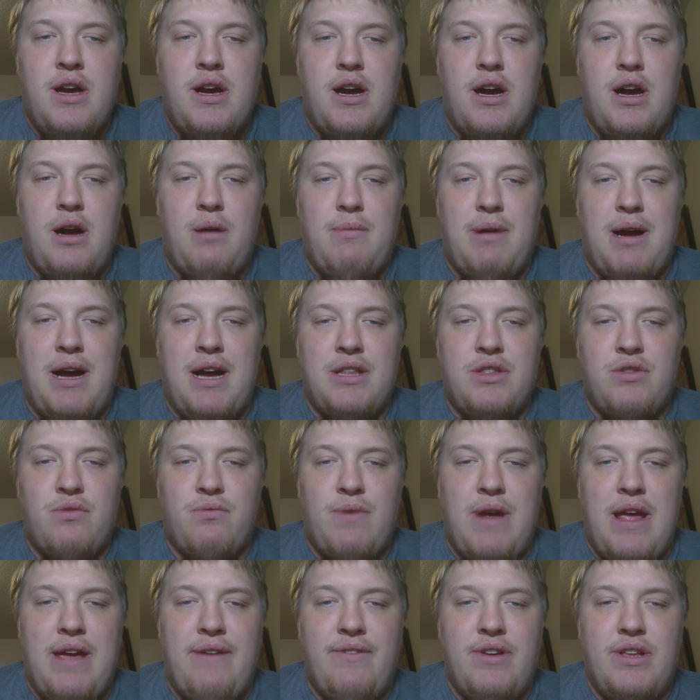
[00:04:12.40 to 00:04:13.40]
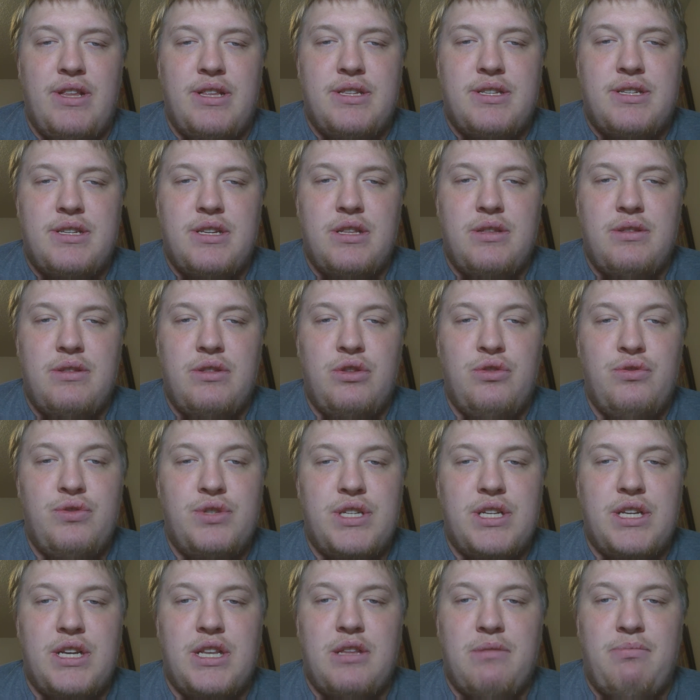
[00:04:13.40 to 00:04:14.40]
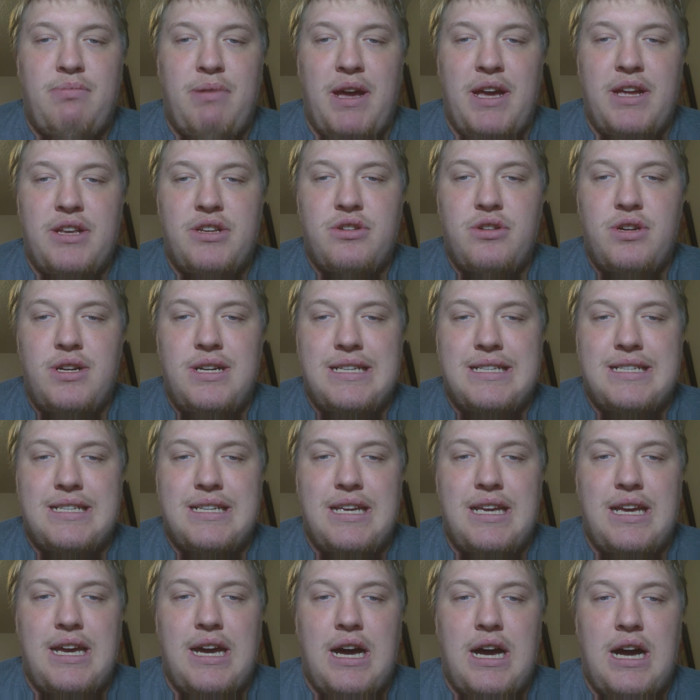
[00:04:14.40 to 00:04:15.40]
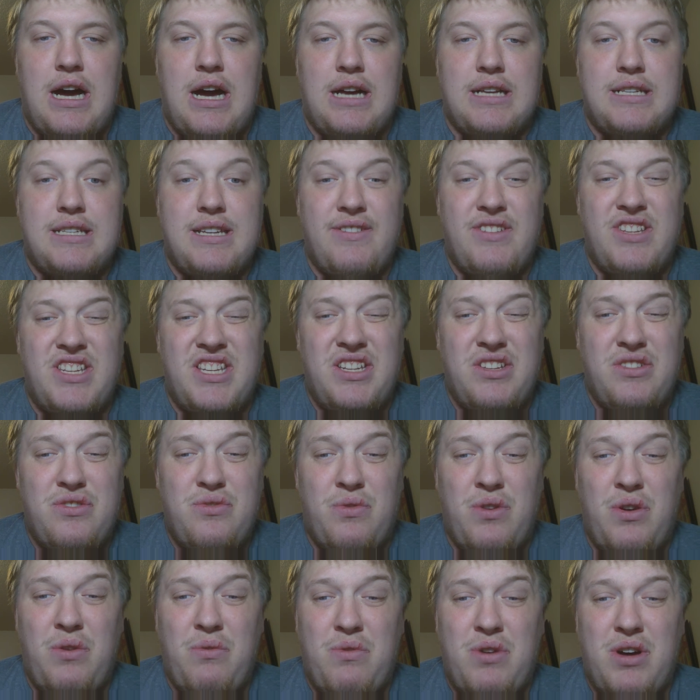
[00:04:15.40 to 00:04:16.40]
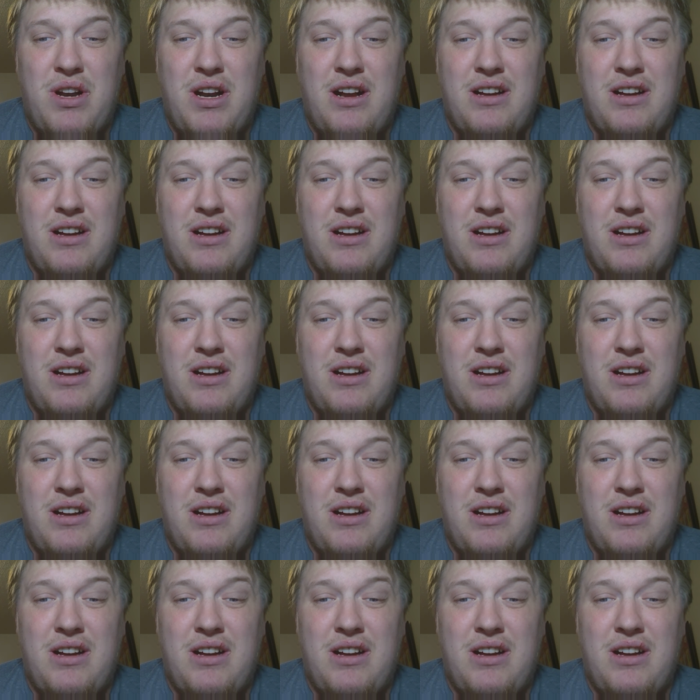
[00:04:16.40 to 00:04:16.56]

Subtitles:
I had the Ravens losing to the Patriots 17 to 21,